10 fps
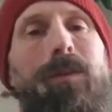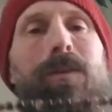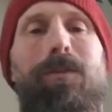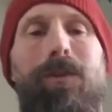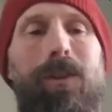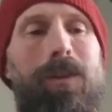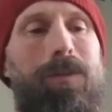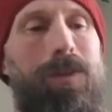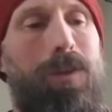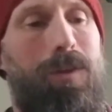the feel
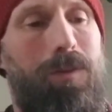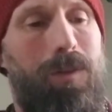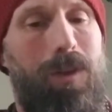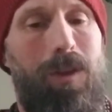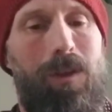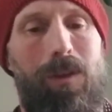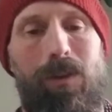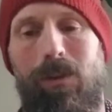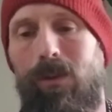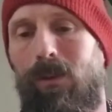of the
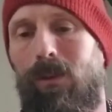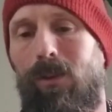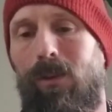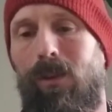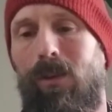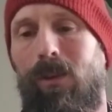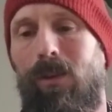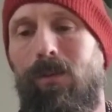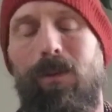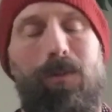overall.
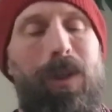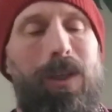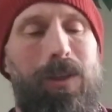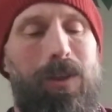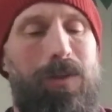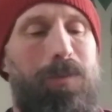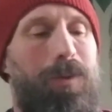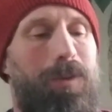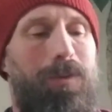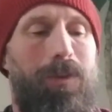Oh, man, this is
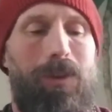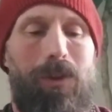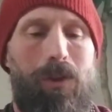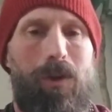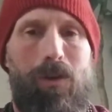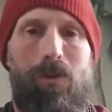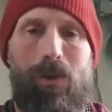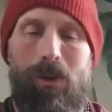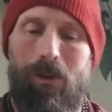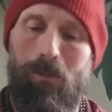beautiful. These are all
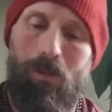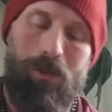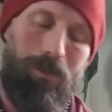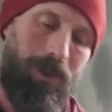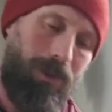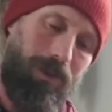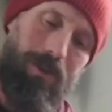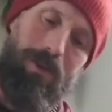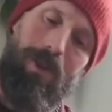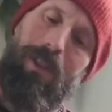oiled wood
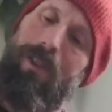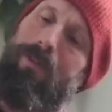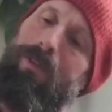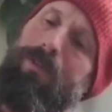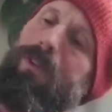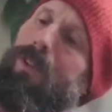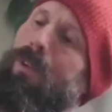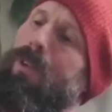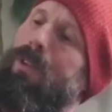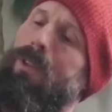beads. I love the feel
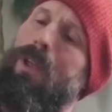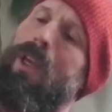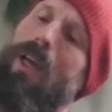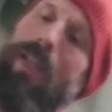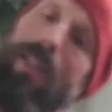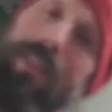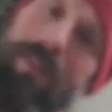of this. I like